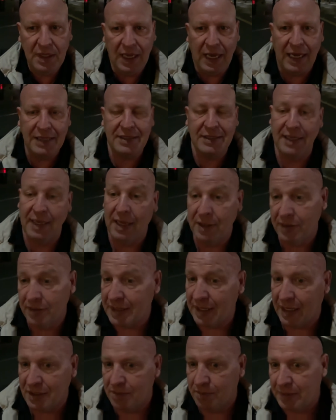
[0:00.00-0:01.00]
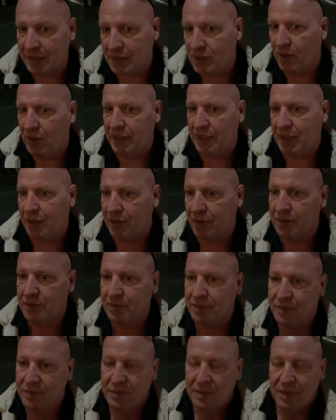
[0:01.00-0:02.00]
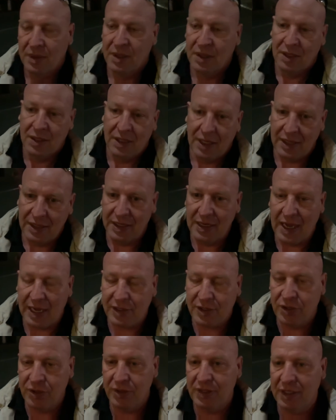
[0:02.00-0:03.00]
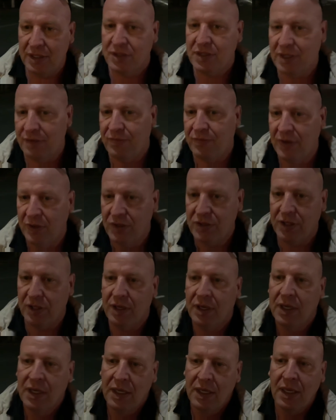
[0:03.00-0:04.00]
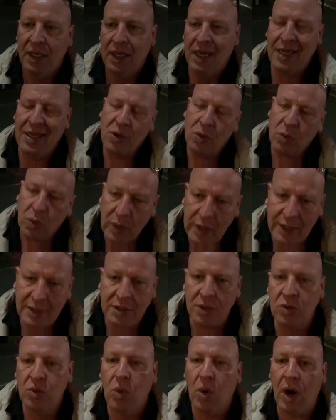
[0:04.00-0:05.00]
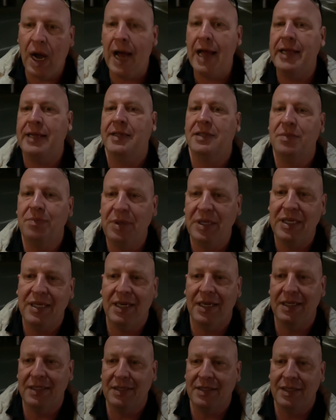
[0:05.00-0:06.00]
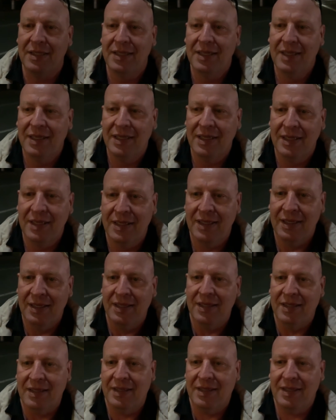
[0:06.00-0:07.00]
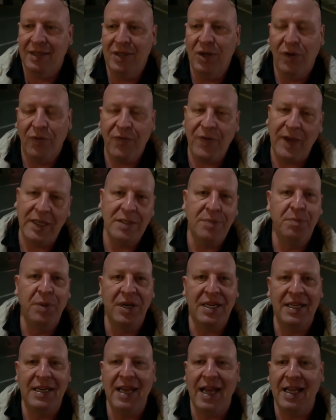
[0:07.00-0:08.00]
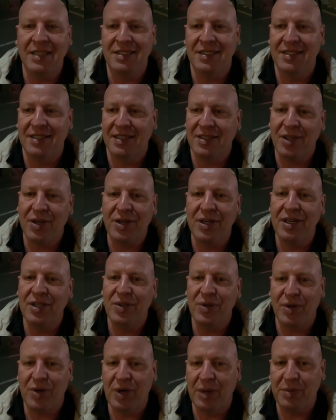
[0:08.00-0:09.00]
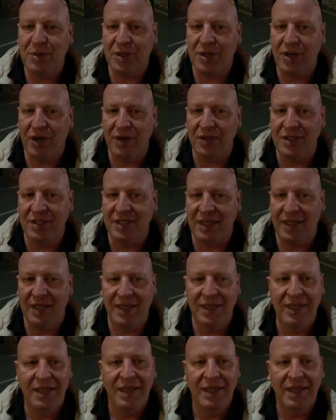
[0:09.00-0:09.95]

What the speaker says: I see 100,000 Bitcoin here in the not too distant future. And the reason why is because, you know, Facebook announces that they're going to do a cryptocurrency.